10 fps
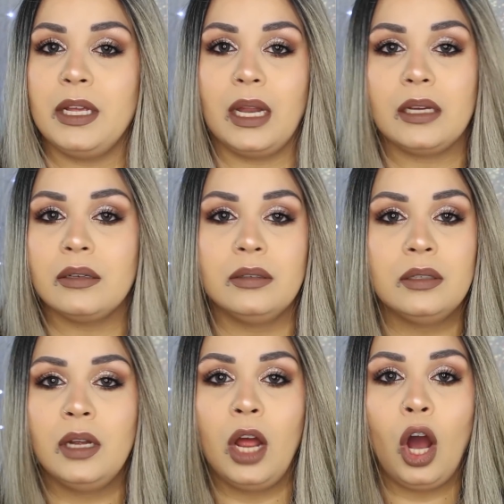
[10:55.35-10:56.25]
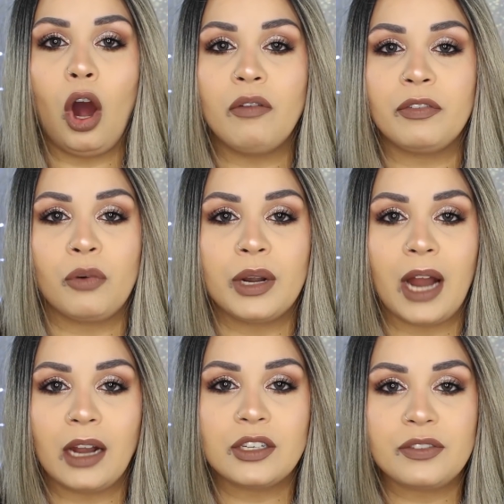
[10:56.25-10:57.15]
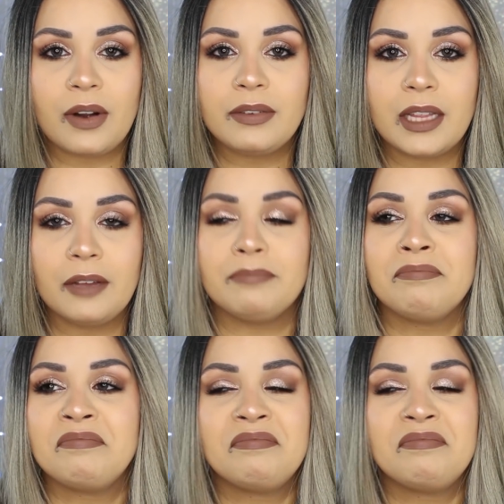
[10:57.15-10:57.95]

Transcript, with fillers: be like over $40 for everything,